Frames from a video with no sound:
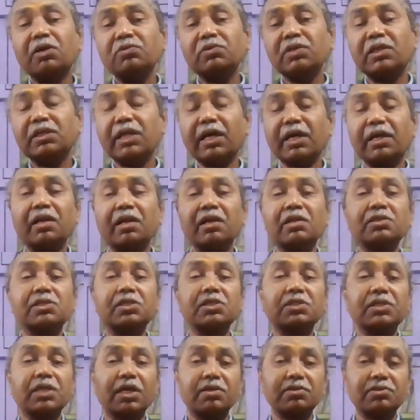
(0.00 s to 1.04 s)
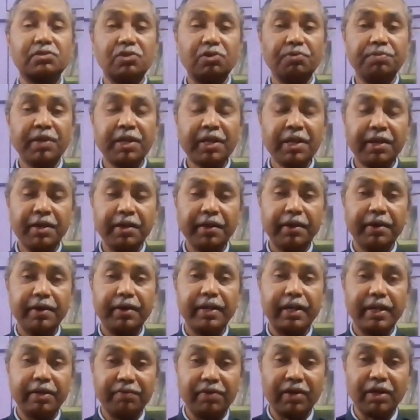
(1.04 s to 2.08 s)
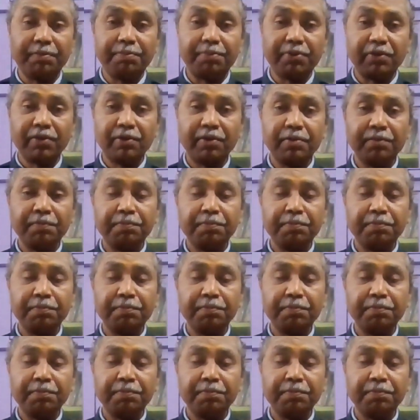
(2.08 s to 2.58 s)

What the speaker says: how the technologies has to be developed.